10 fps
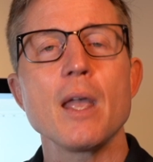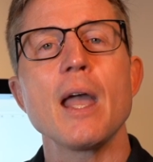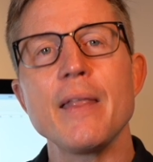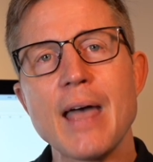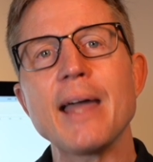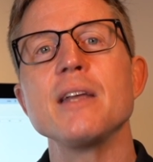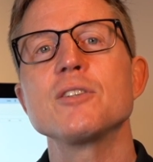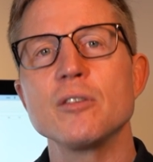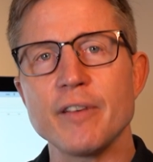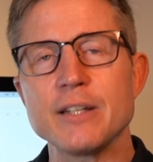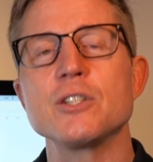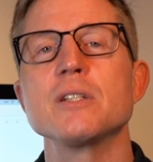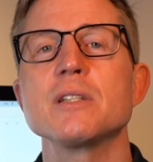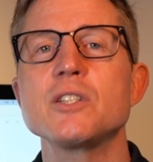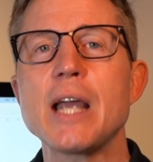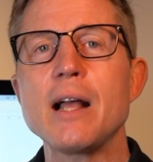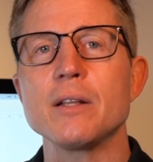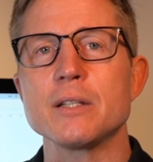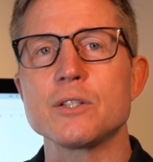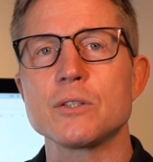And that intervention is a
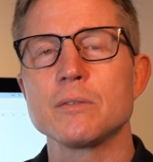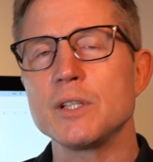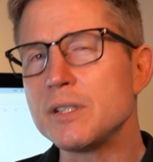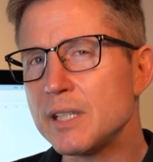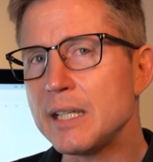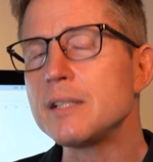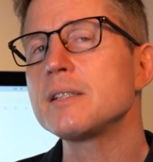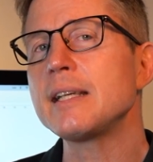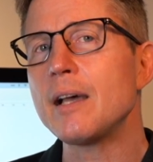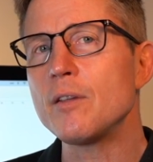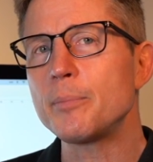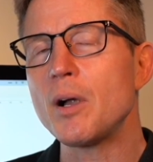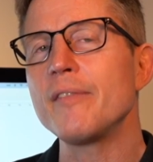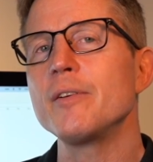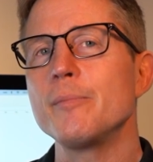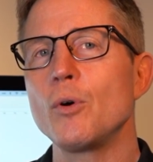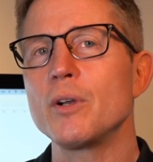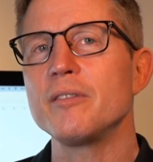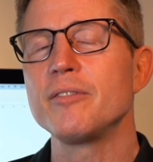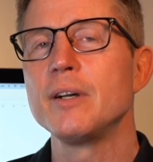challenge. You see how the profit
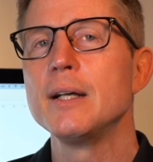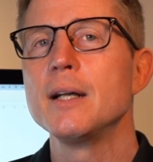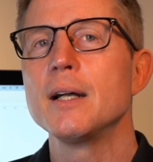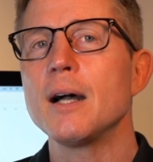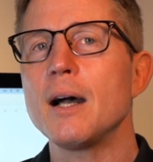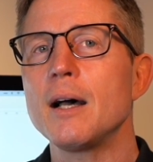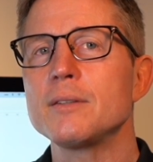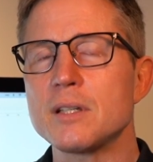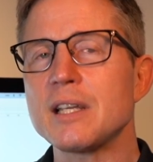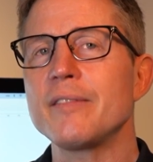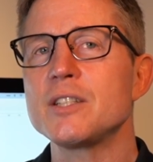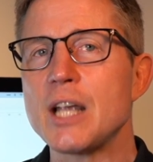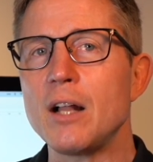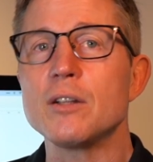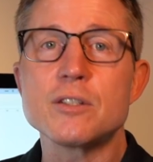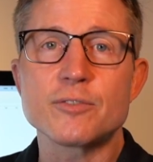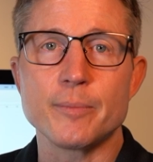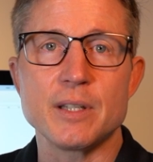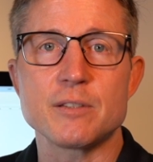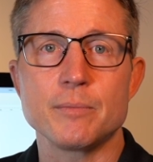motive does have a challenge from
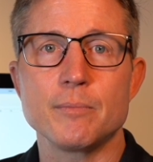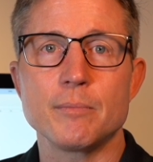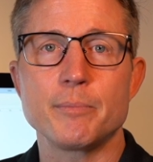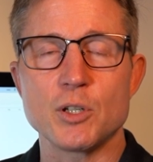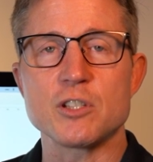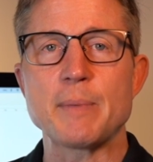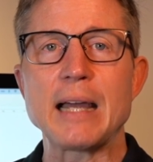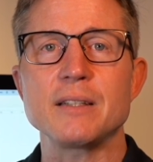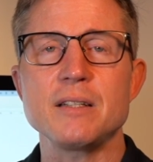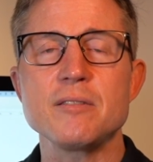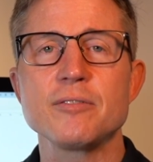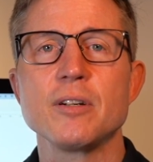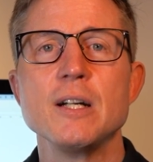this perspective?